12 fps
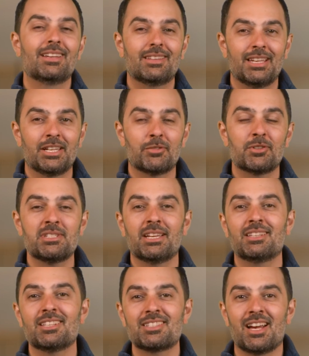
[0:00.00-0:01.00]
Thank you for
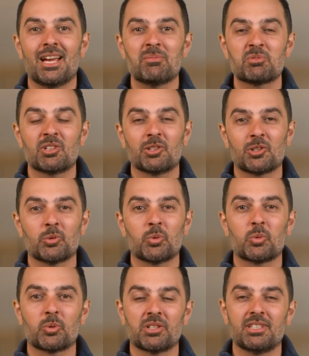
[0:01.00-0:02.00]
taking the time to learn
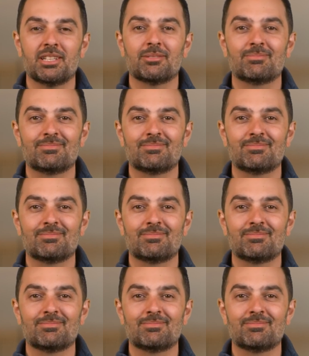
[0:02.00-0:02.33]
with Workday.